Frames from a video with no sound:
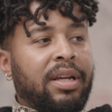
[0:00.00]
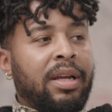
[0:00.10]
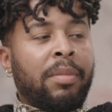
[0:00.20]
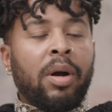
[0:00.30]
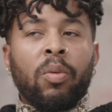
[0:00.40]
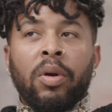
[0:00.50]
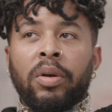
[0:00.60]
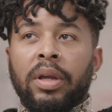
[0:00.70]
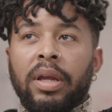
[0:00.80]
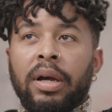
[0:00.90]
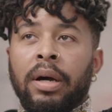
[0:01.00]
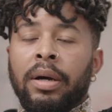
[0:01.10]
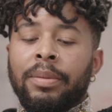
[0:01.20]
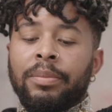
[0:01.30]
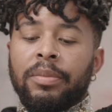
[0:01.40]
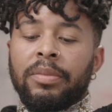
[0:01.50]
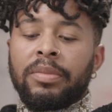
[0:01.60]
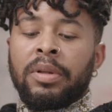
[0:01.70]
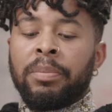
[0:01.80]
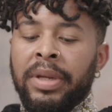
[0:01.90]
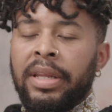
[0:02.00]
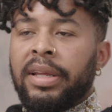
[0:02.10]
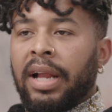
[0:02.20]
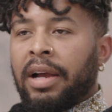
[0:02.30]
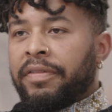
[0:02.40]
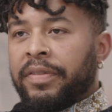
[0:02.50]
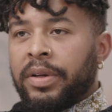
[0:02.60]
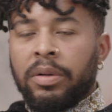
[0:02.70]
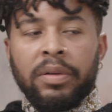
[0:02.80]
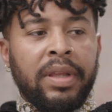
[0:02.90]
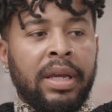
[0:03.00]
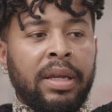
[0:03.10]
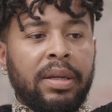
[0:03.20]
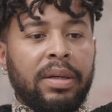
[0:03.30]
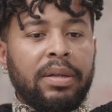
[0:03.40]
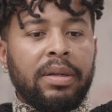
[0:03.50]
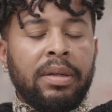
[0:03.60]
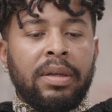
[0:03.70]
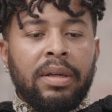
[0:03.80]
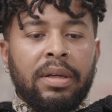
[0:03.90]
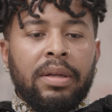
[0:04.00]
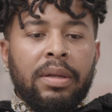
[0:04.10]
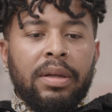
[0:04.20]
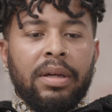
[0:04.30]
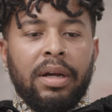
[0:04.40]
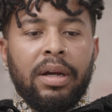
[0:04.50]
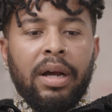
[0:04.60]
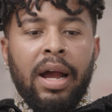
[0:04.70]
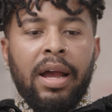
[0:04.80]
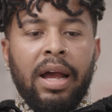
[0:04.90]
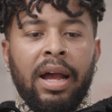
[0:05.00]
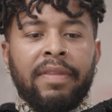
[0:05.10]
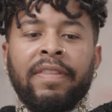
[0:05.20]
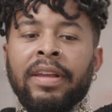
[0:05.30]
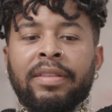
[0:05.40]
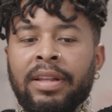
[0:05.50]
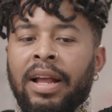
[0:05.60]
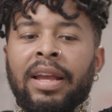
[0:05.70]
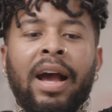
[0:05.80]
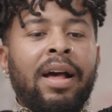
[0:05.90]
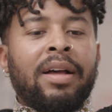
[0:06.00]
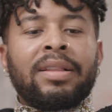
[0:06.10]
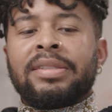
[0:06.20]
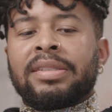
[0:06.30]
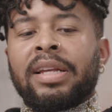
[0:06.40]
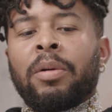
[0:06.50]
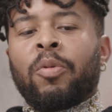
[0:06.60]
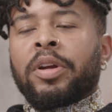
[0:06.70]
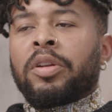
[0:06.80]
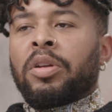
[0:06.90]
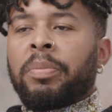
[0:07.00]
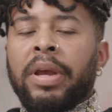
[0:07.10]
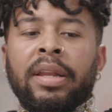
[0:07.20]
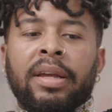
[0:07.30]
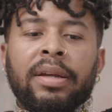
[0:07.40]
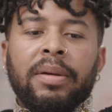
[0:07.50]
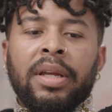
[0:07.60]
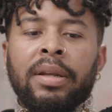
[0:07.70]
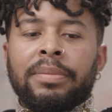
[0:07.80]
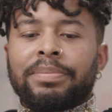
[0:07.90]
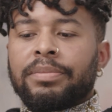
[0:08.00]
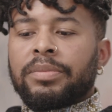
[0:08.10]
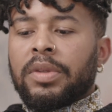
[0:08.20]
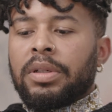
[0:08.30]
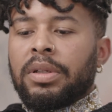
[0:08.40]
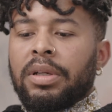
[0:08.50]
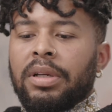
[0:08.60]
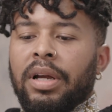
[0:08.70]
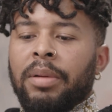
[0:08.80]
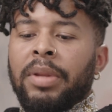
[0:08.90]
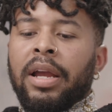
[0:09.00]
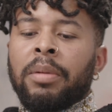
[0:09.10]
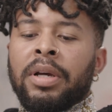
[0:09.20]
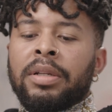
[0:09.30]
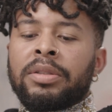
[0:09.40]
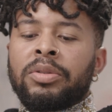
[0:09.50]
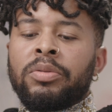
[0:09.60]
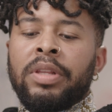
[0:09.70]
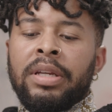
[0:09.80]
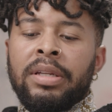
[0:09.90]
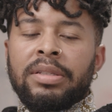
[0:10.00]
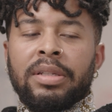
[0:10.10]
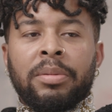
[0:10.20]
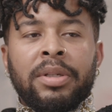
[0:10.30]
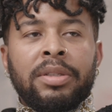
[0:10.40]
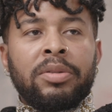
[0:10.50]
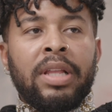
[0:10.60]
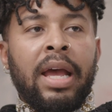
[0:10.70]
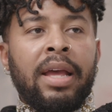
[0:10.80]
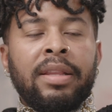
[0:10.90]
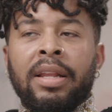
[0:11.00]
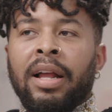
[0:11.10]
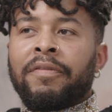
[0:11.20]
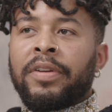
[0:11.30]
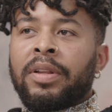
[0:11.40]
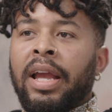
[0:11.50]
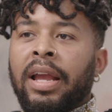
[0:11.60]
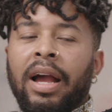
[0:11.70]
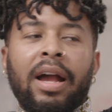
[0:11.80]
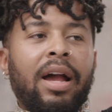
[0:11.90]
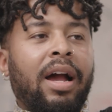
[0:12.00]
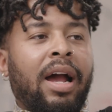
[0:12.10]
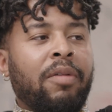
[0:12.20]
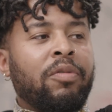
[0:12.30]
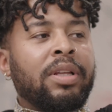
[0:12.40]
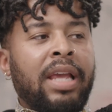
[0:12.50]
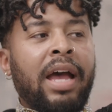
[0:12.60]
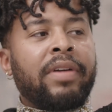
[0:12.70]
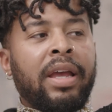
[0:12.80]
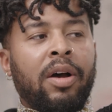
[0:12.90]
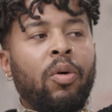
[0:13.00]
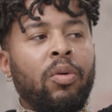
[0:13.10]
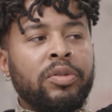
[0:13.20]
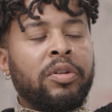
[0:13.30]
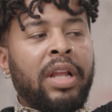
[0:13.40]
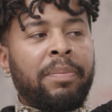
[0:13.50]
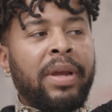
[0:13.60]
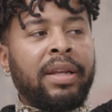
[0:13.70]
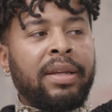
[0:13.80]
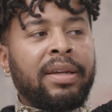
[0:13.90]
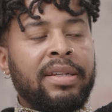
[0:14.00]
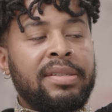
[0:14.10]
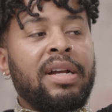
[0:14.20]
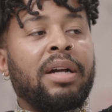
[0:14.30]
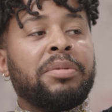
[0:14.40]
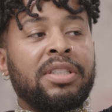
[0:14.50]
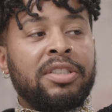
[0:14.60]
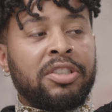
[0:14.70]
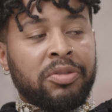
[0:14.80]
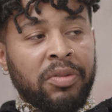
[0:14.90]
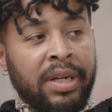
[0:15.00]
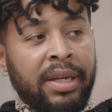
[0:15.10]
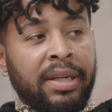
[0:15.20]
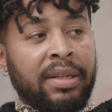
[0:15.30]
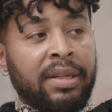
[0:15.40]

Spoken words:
in my work, the minute I feel that I think that I got, let's say I'm working on a painting and I'm like, I'm gonna do this and I'm gonna do that, and then I feel like I really have a hold on that painting, it's time to destroy it